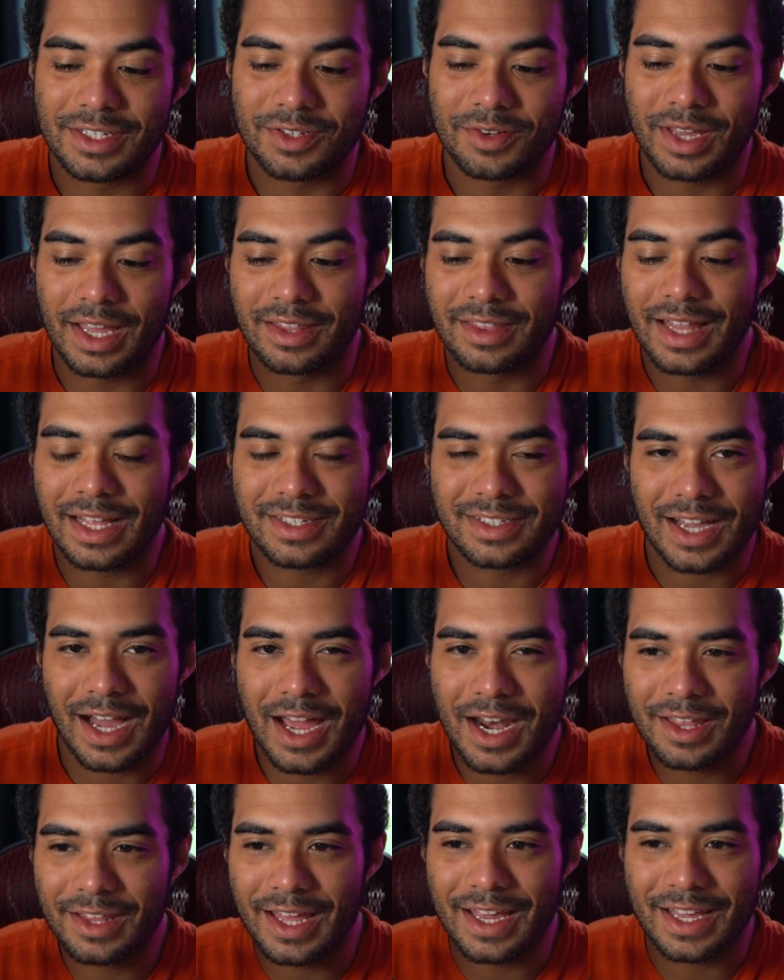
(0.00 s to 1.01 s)
again, that's
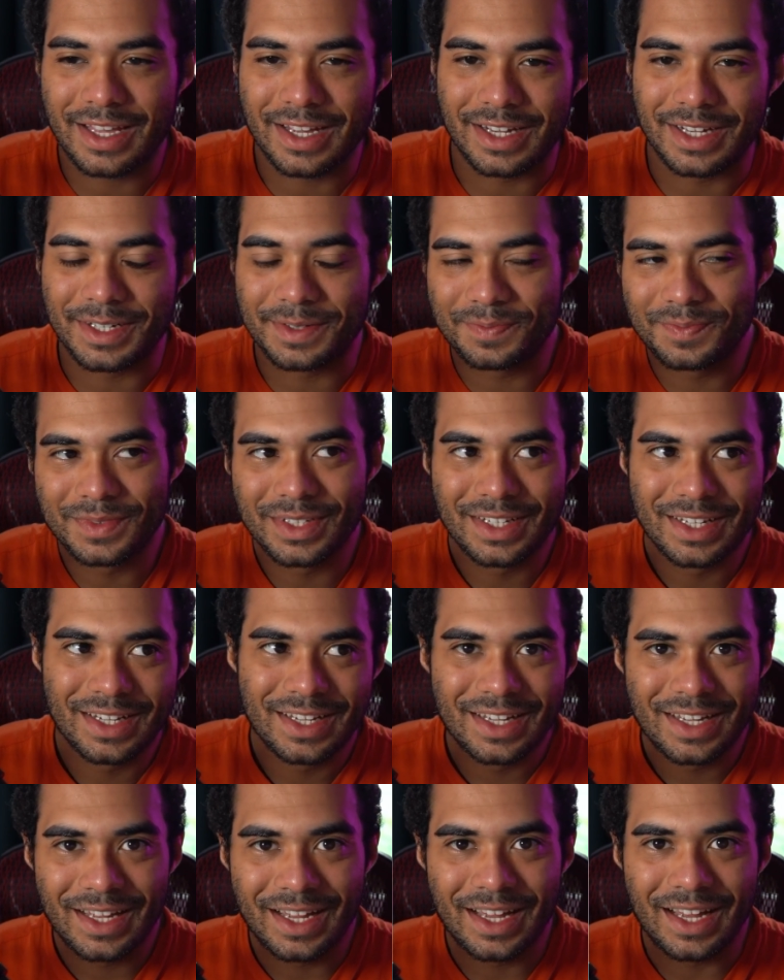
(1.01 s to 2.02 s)
kind of like
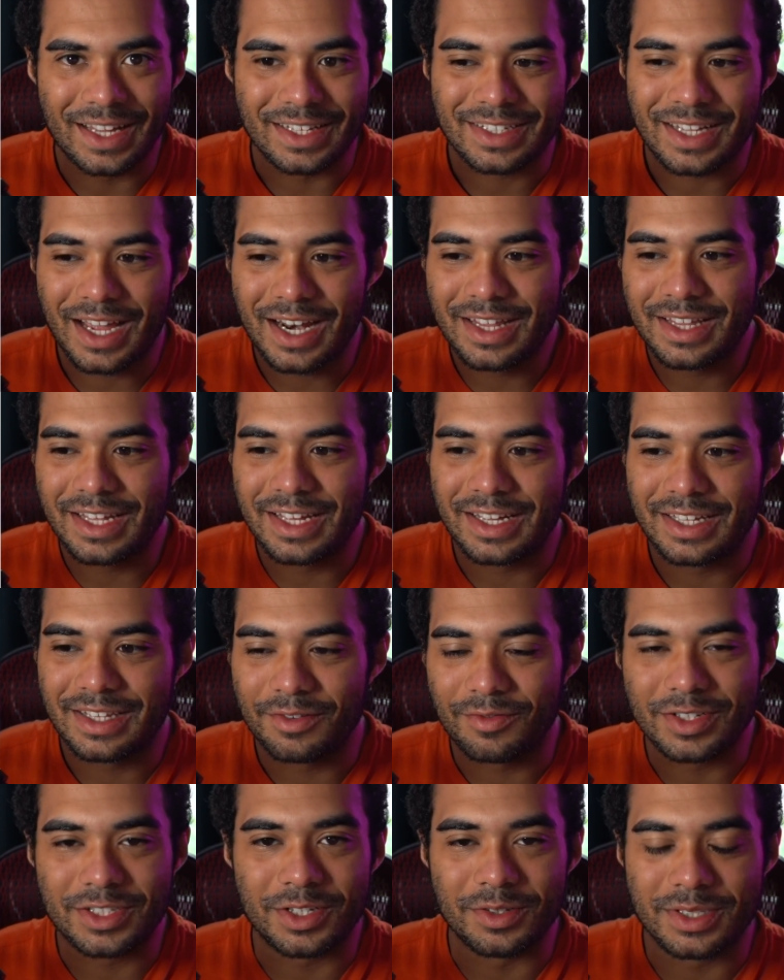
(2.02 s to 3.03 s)
that's kind of the
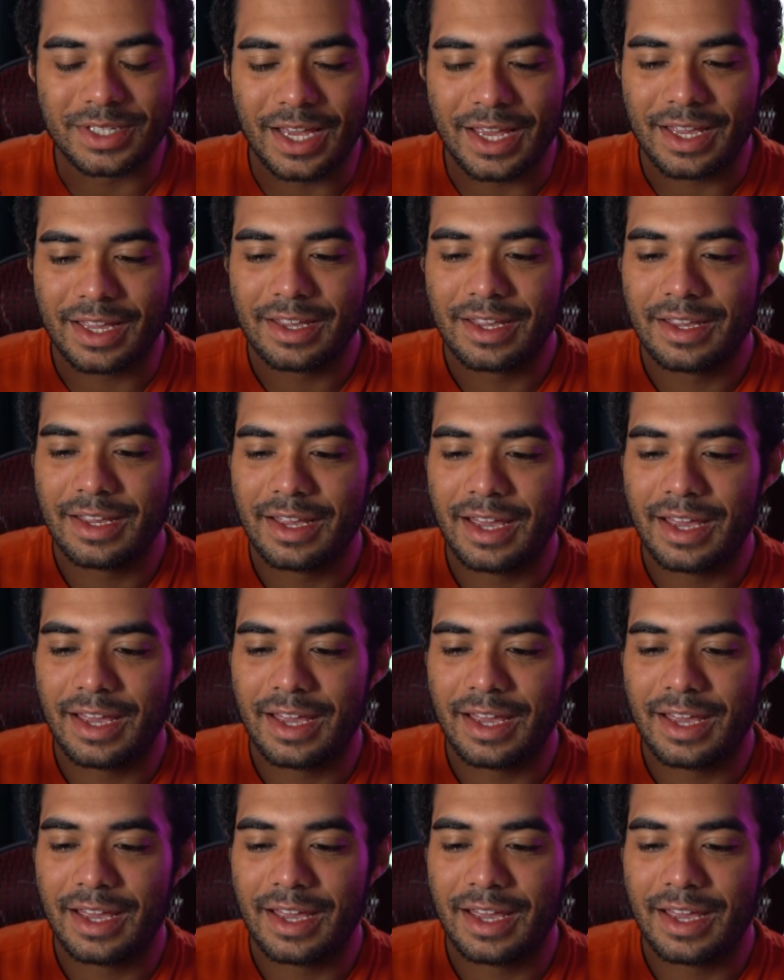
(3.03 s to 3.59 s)
risk you take.